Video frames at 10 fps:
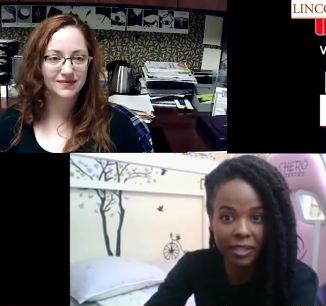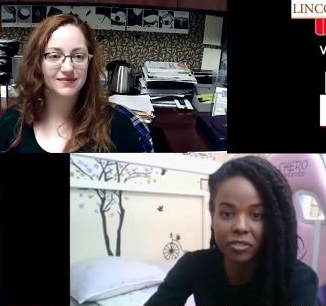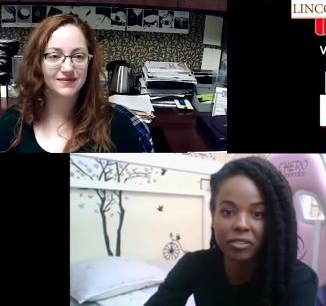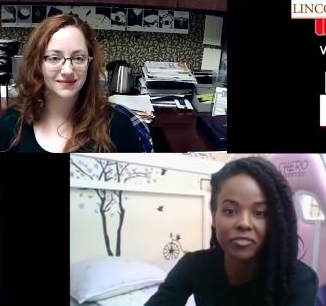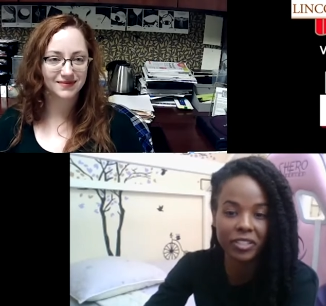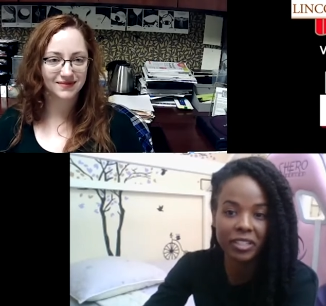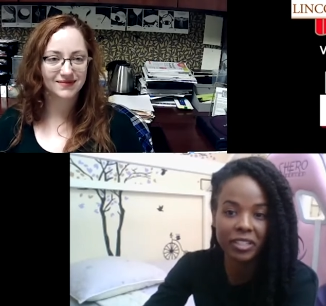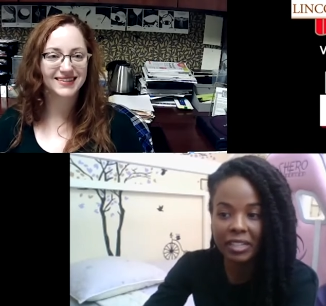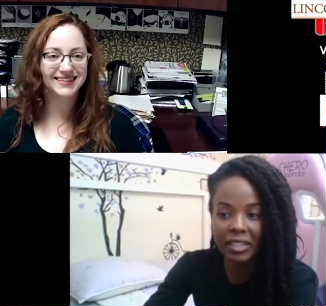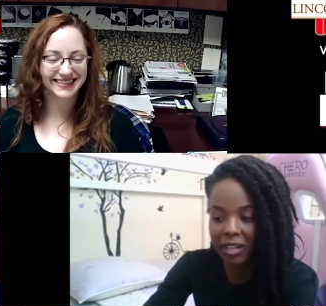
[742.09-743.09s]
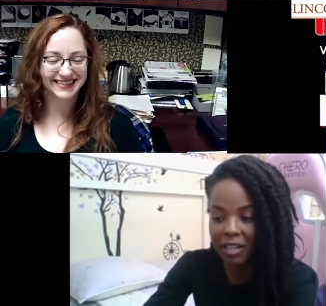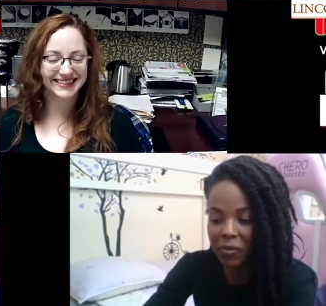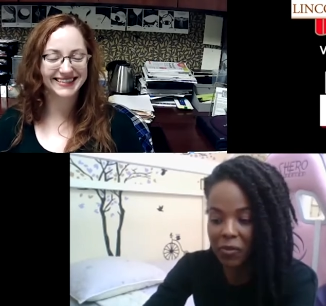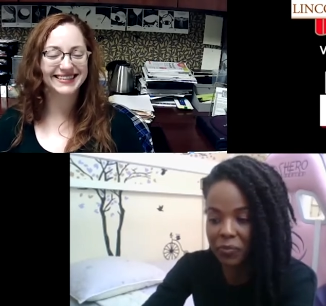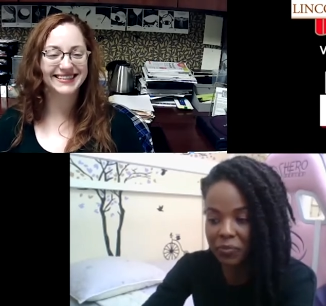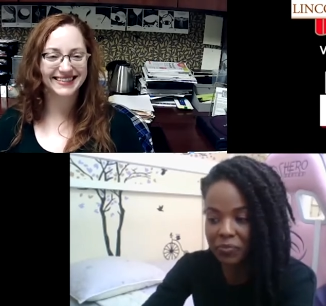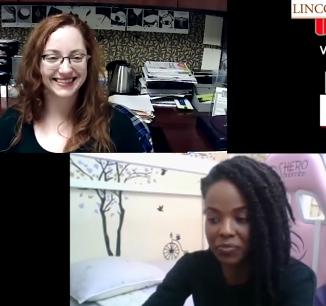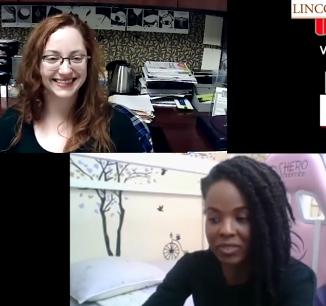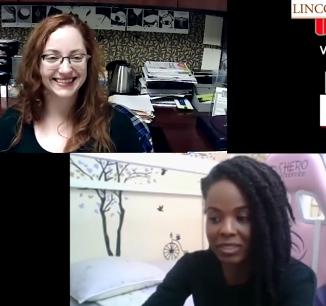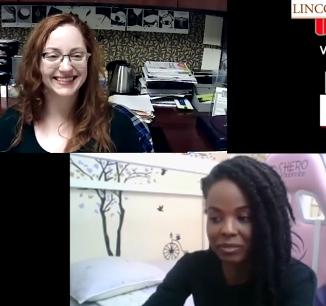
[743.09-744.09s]
Speaker 1: I don't know if um,
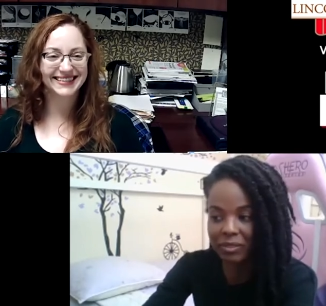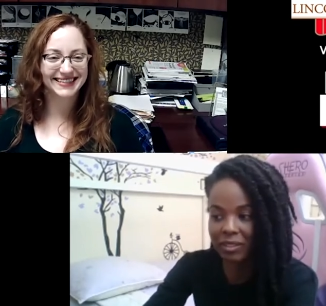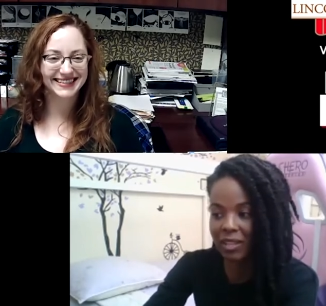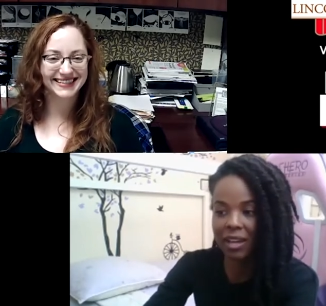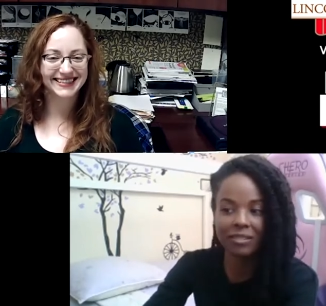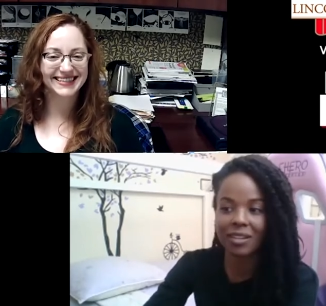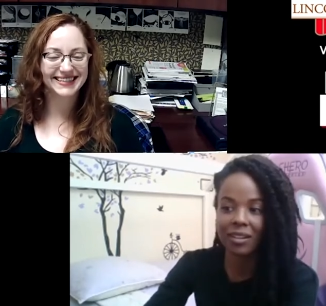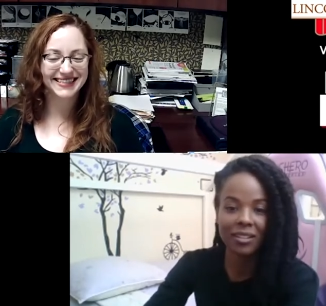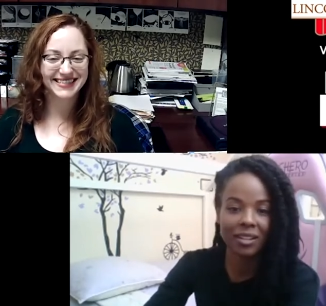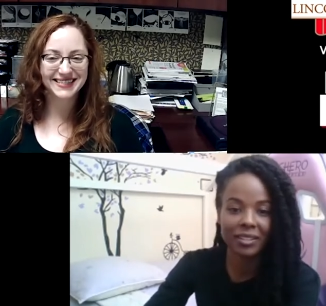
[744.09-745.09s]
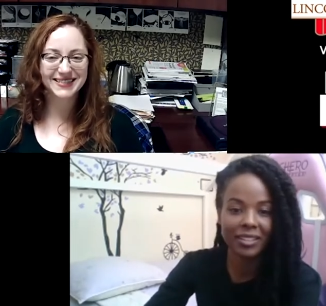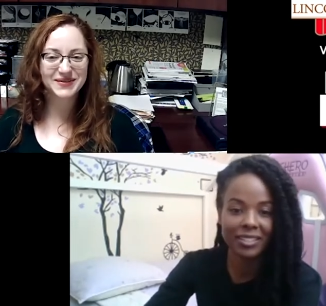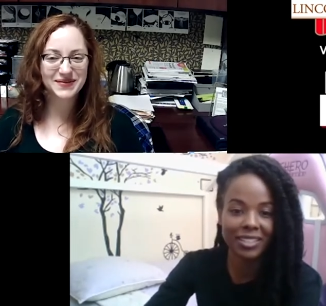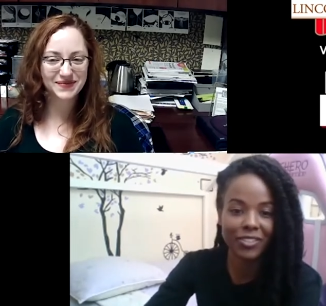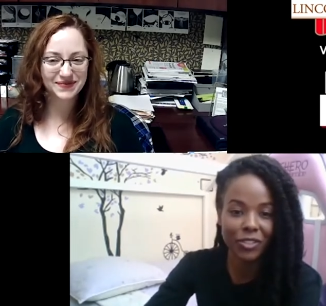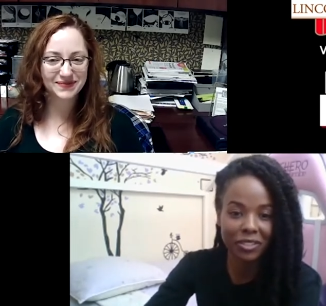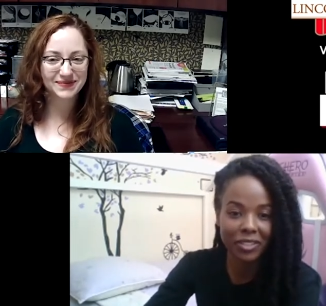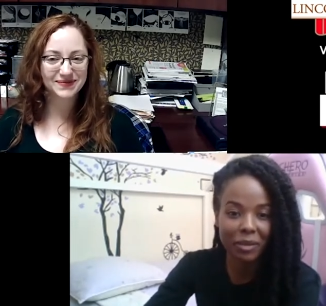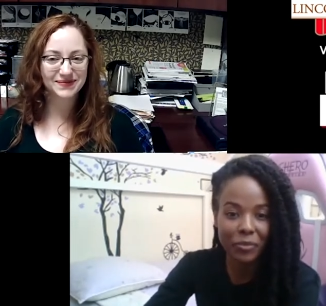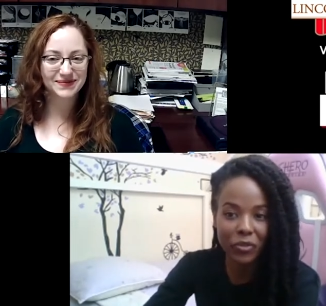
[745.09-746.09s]
a lot, not a lot of kids have heard of
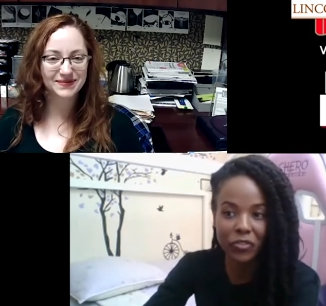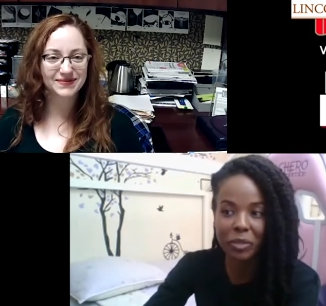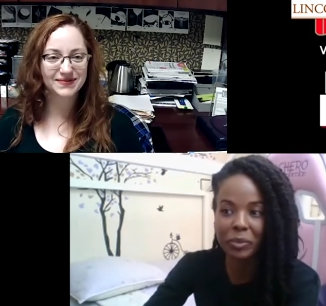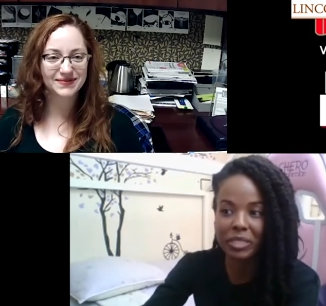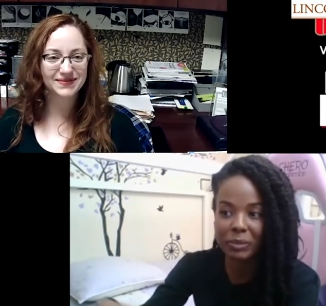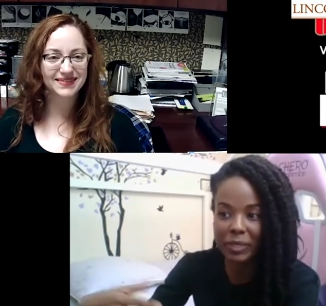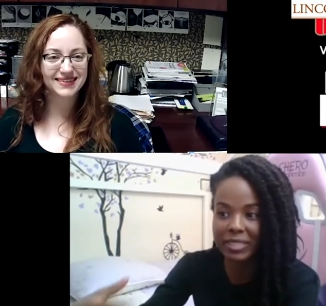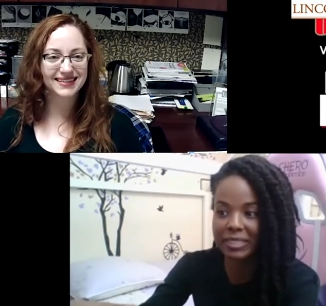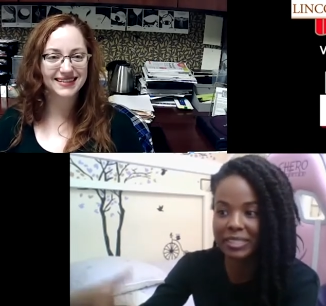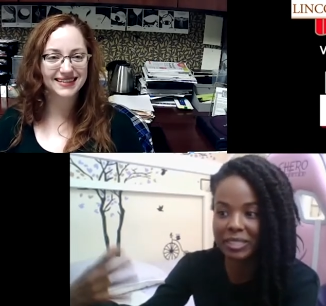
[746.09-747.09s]
that movie, but it's basically